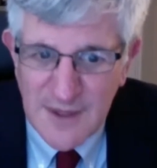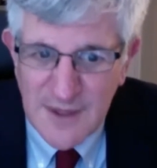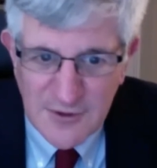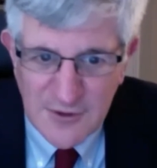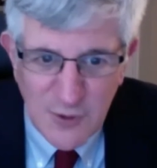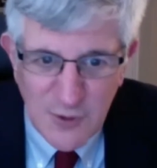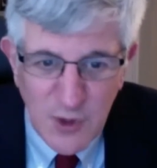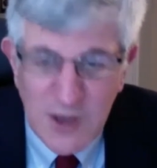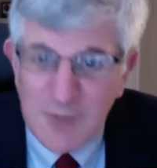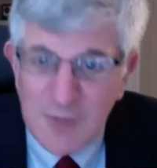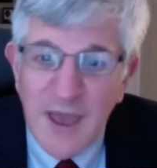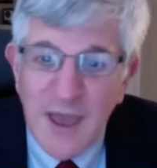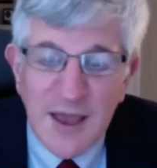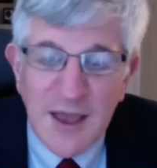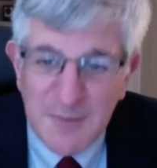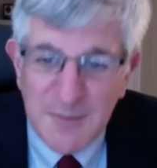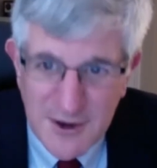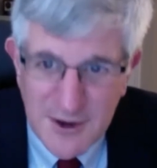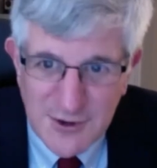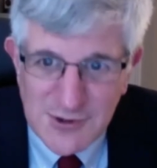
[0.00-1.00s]
So we can make
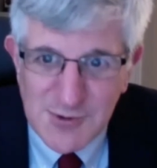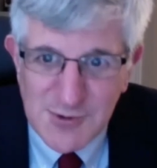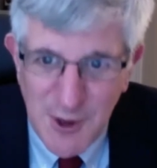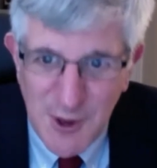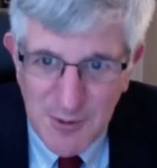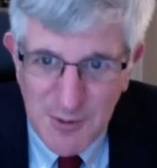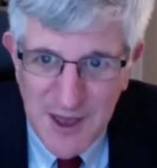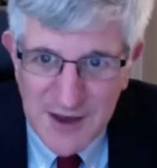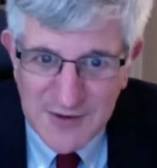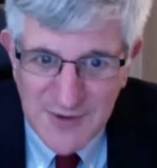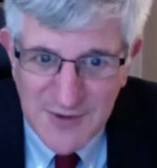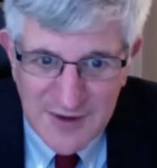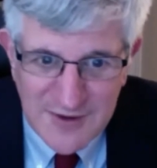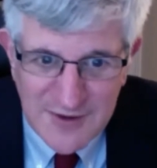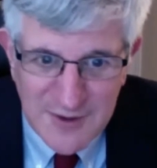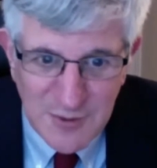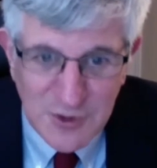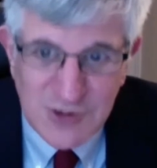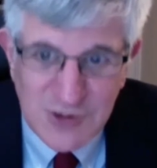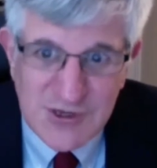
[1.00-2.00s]
a better smallpox
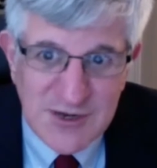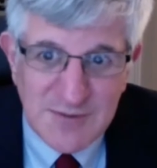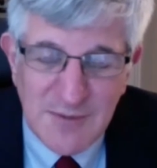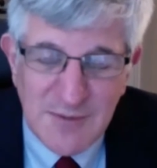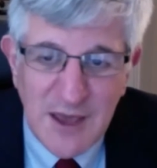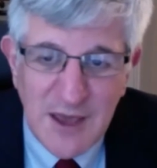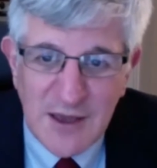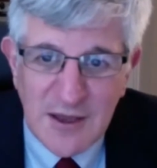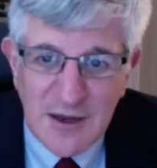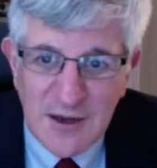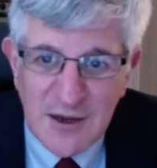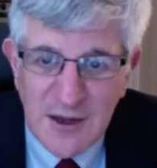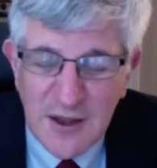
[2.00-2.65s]
vaccine. We just didn't make it.